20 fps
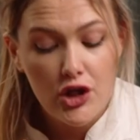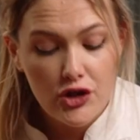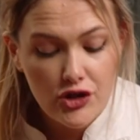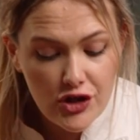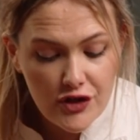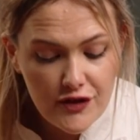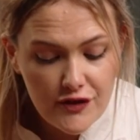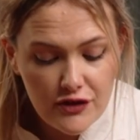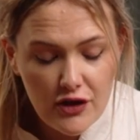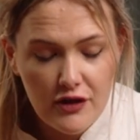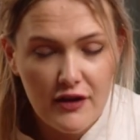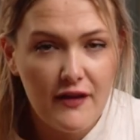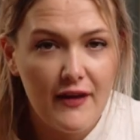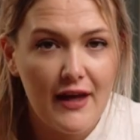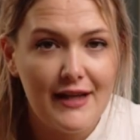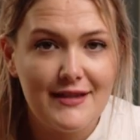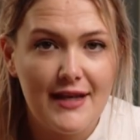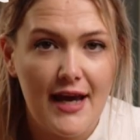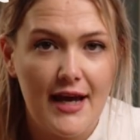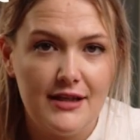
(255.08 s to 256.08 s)
just so that
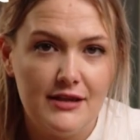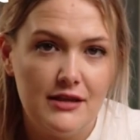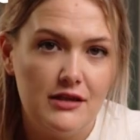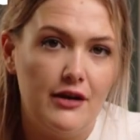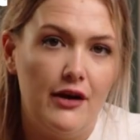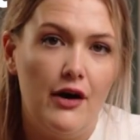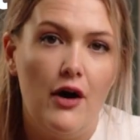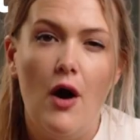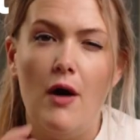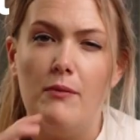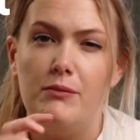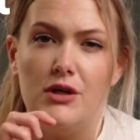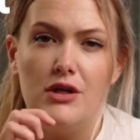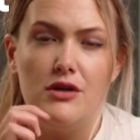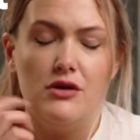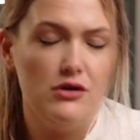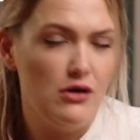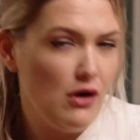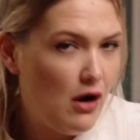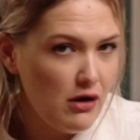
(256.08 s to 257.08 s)
they're tender, but
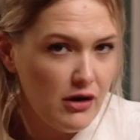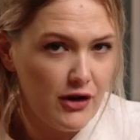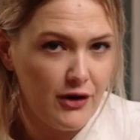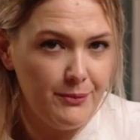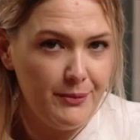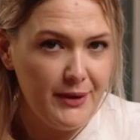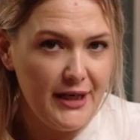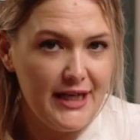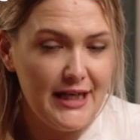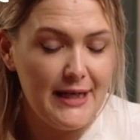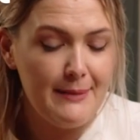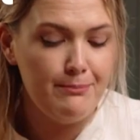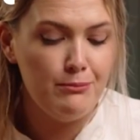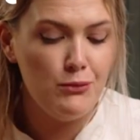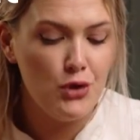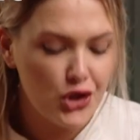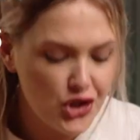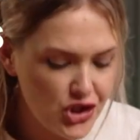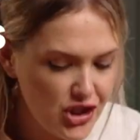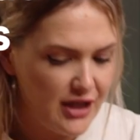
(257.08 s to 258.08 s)
not completely
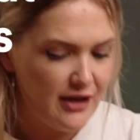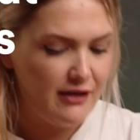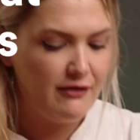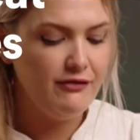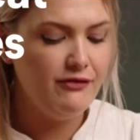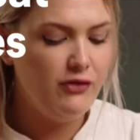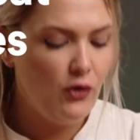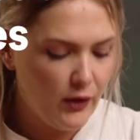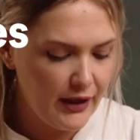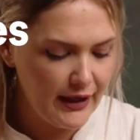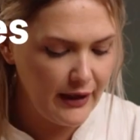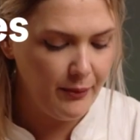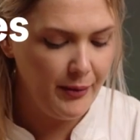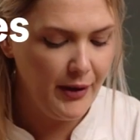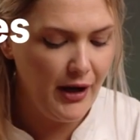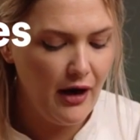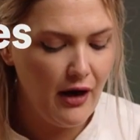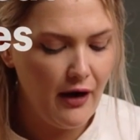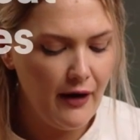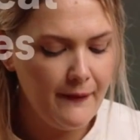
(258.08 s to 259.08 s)
mushy and falling
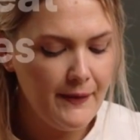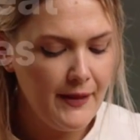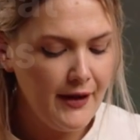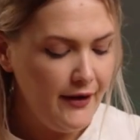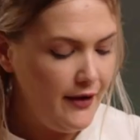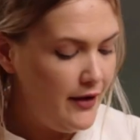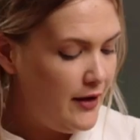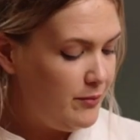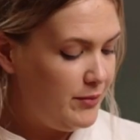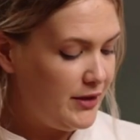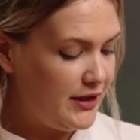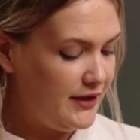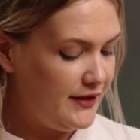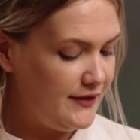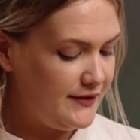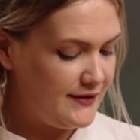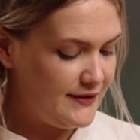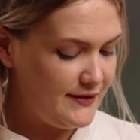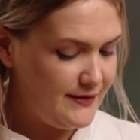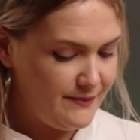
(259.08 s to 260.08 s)
apart,
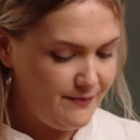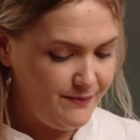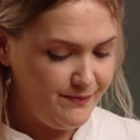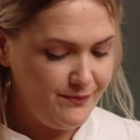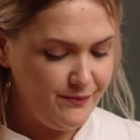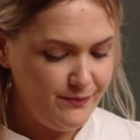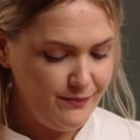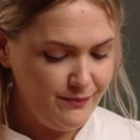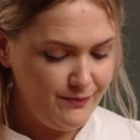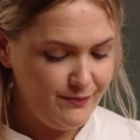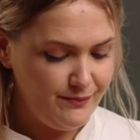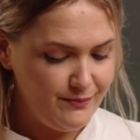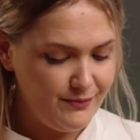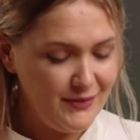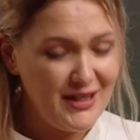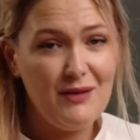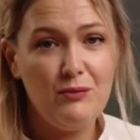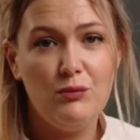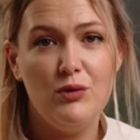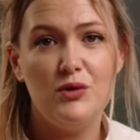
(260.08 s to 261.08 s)
because
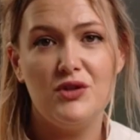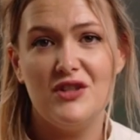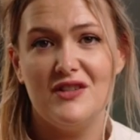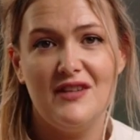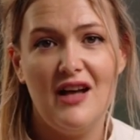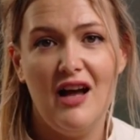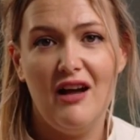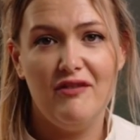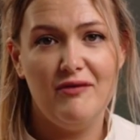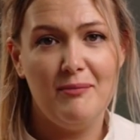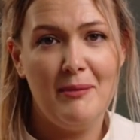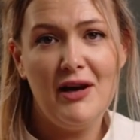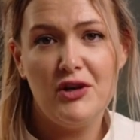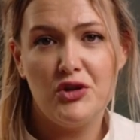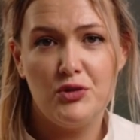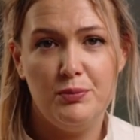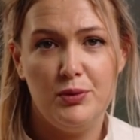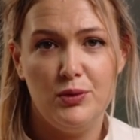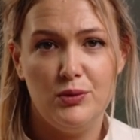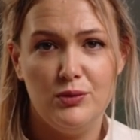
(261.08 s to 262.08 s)
then we'll just have
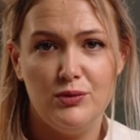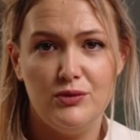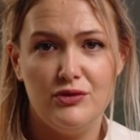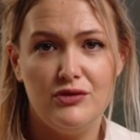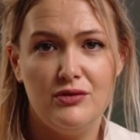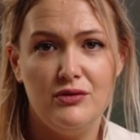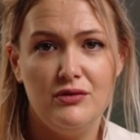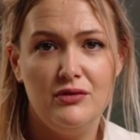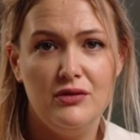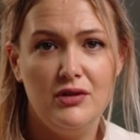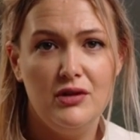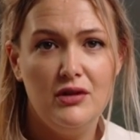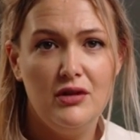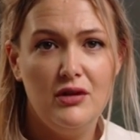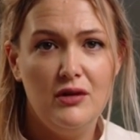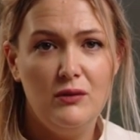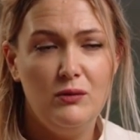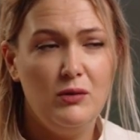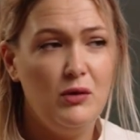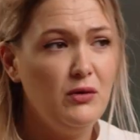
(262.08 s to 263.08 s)
mash balls.
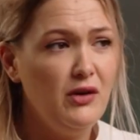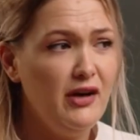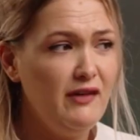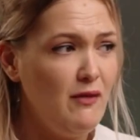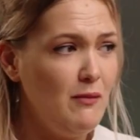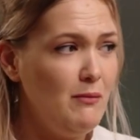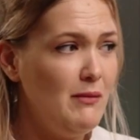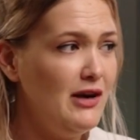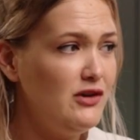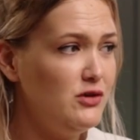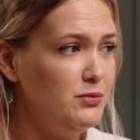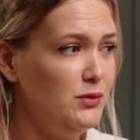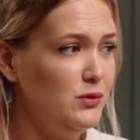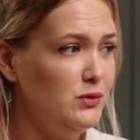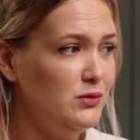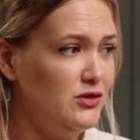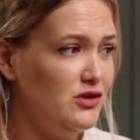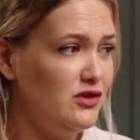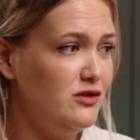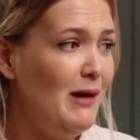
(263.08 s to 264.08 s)
Well, not even mash
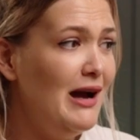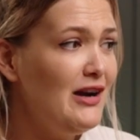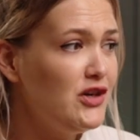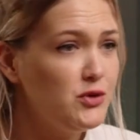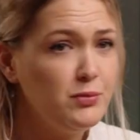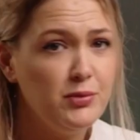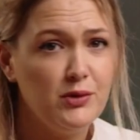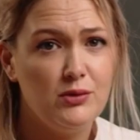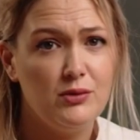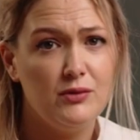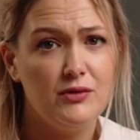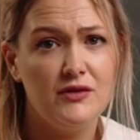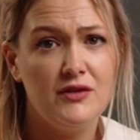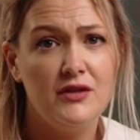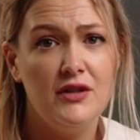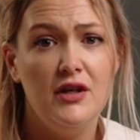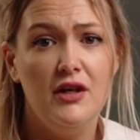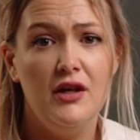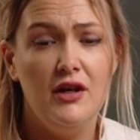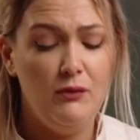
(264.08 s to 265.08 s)
balls, smash balls.
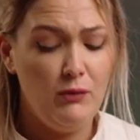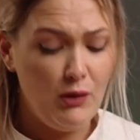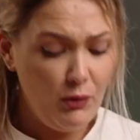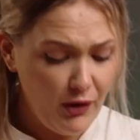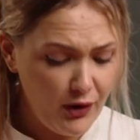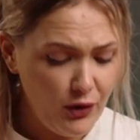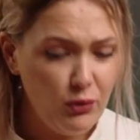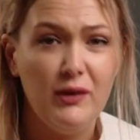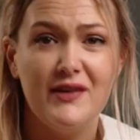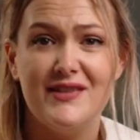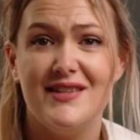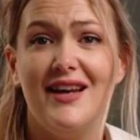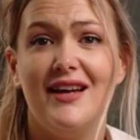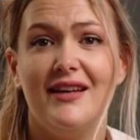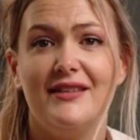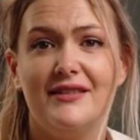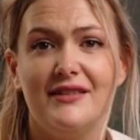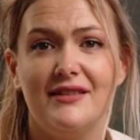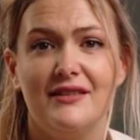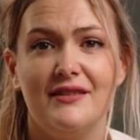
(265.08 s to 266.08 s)
We want noisettes.